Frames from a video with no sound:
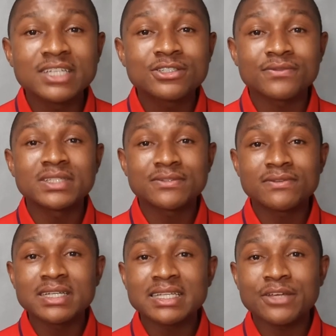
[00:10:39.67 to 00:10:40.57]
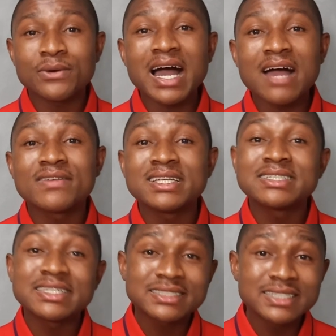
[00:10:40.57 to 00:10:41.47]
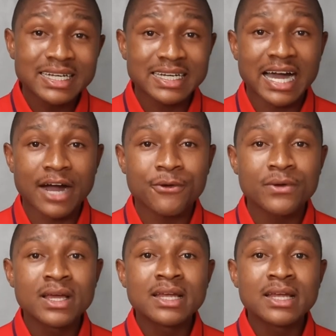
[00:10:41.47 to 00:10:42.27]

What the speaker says: each of these feelings that you have is a signal